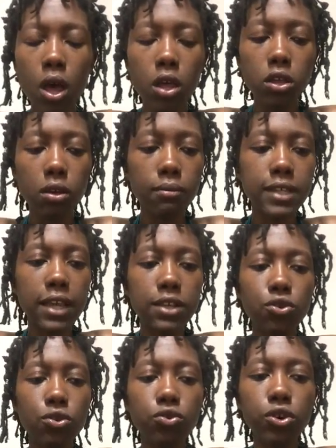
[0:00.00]
You know what I'm saying?
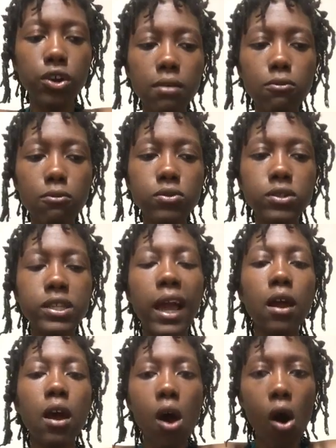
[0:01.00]
So look moon
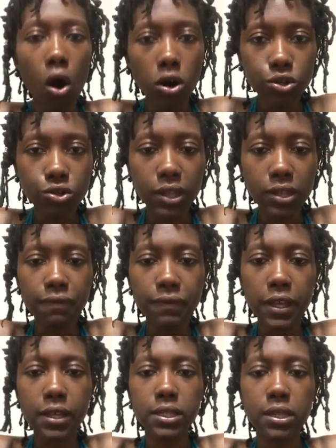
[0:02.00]
sign. Also look at the
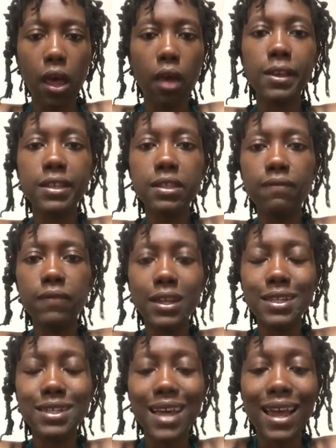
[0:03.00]
Venus sign because the
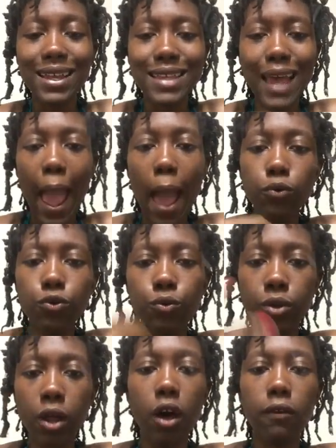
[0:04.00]
Venus sign is how you
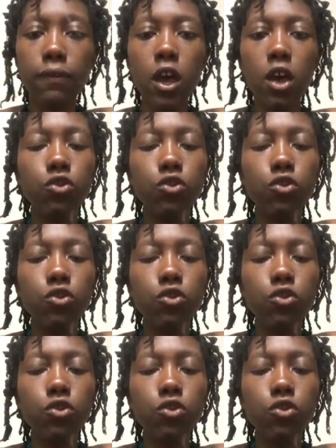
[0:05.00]
love.